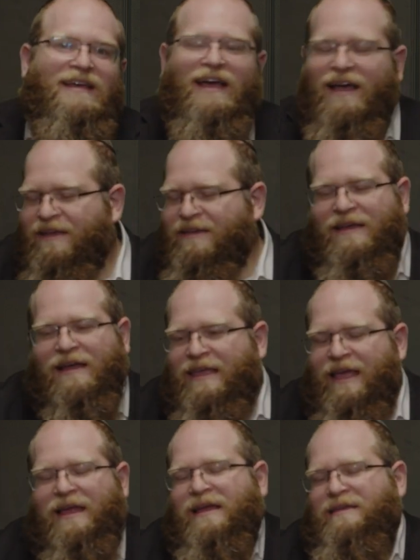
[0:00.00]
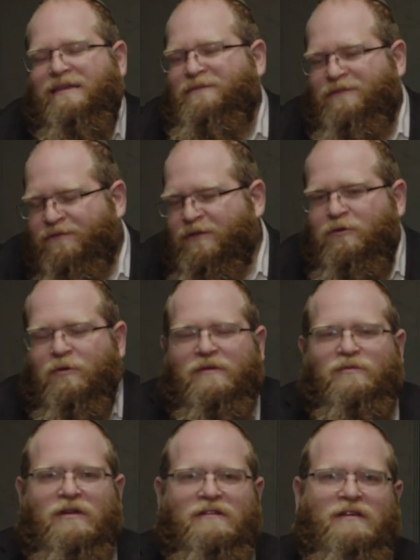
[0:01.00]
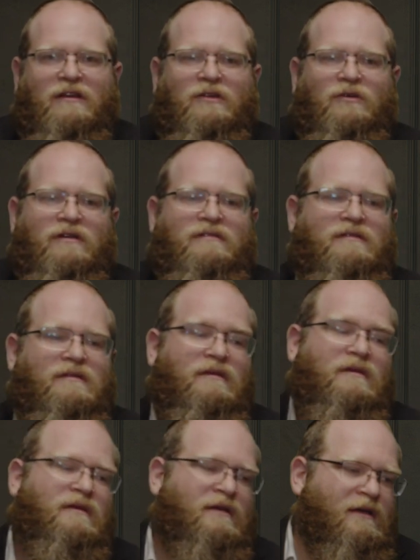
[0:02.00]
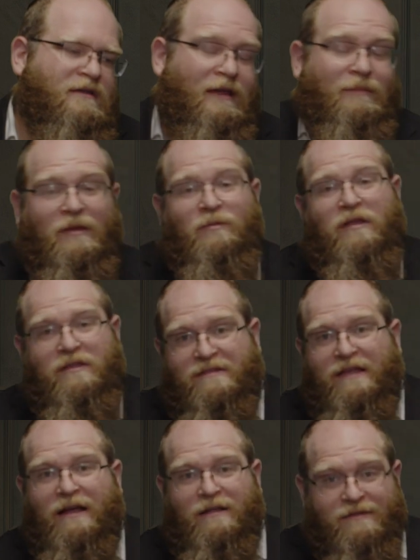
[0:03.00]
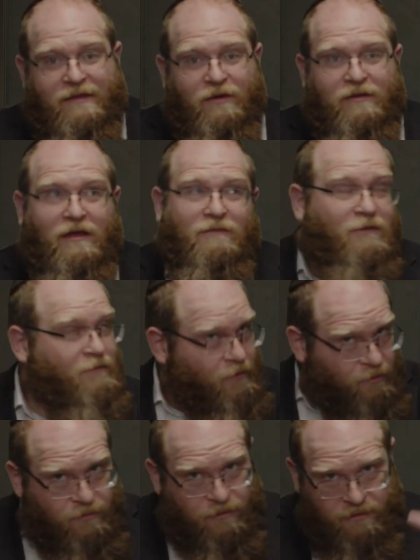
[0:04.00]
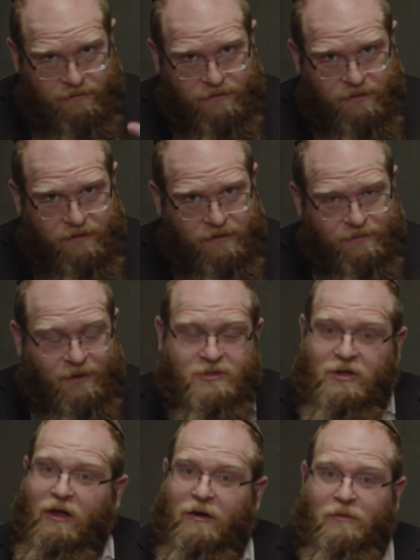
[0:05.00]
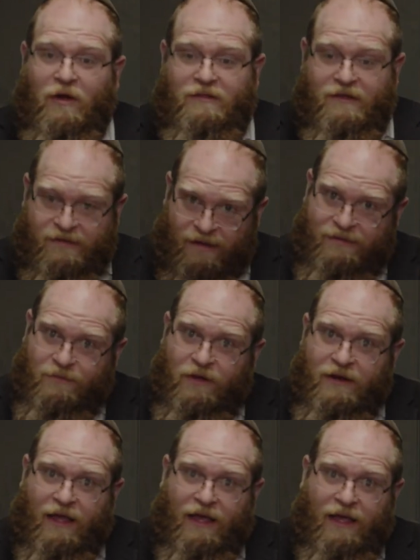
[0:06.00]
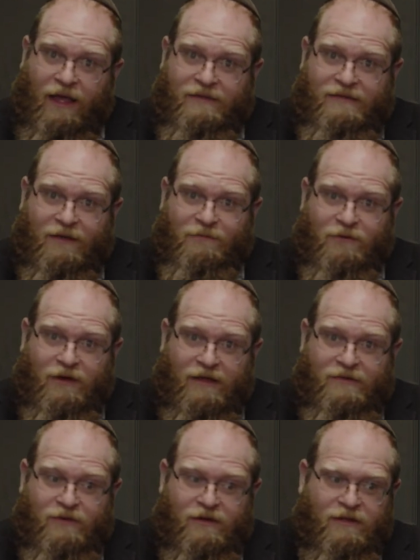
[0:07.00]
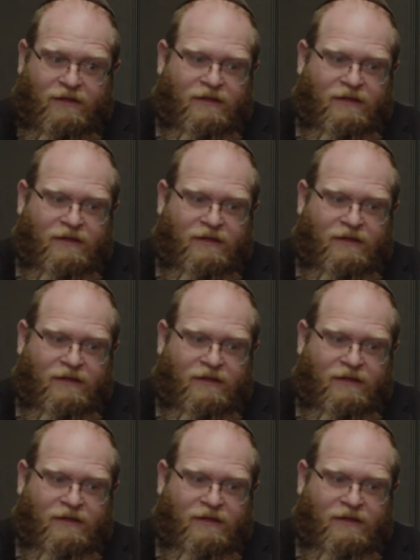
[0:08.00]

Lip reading: I can't, 50 ruble is what it's going to cost. Now meanwhile, this Yankel's hearing that, 50 ruble. That's the money I save for an esrog.